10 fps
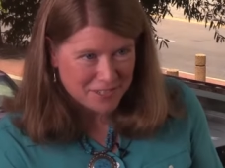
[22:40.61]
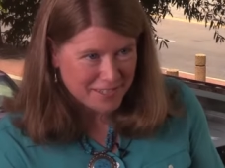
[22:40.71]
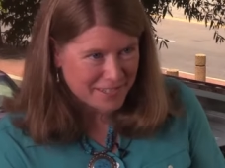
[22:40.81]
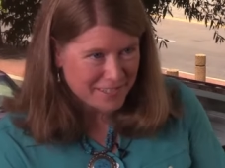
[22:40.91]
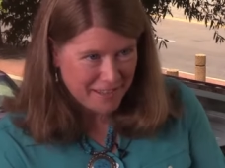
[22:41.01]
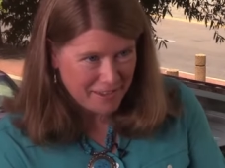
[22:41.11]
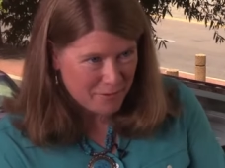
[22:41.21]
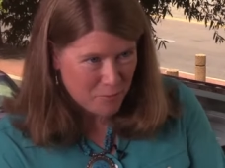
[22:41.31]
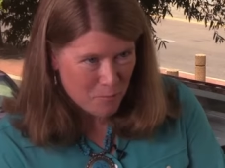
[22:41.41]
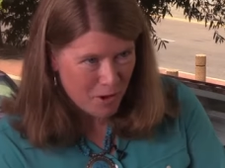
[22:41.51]
Just a slightly
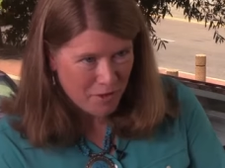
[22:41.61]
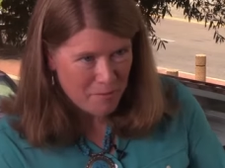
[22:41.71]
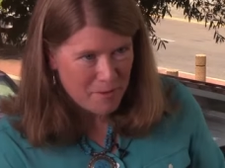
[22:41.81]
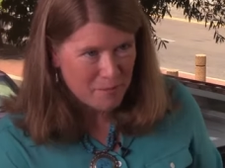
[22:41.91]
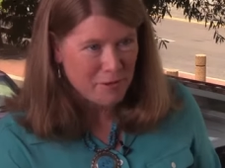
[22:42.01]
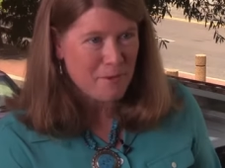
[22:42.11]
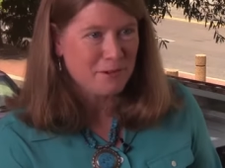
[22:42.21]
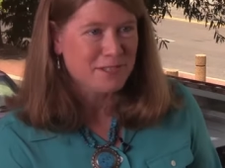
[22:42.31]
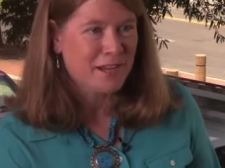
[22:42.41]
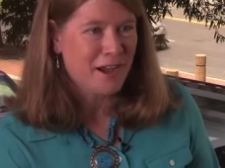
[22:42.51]
different wall that people are
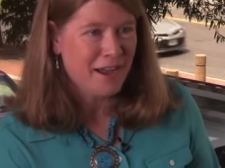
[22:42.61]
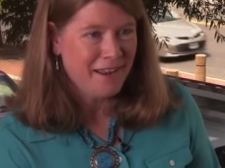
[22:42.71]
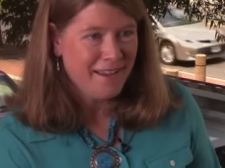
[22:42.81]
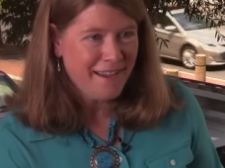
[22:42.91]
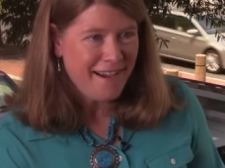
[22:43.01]
posting on.